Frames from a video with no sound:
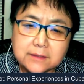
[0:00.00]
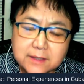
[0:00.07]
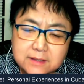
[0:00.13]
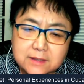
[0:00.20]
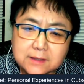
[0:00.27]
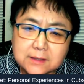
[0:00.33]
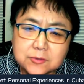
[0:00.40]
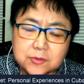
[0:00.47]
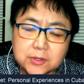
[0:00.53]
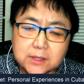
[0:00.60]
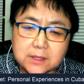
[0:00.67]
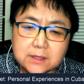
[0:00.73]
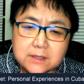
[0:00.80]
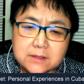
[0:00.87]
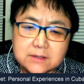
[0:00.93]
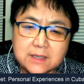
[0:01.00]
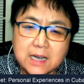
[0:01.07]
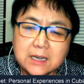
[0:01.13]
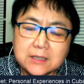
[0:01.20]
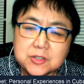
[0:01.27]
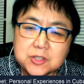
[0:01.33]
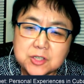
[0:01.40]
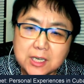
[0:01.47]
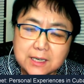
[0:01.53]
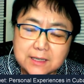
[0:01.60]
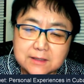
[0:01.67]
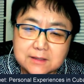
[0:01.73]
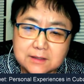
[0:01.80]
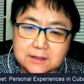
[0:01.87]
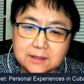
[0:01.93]
this country is
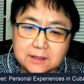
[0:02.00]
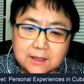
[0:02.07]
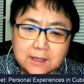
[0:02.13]
unjust,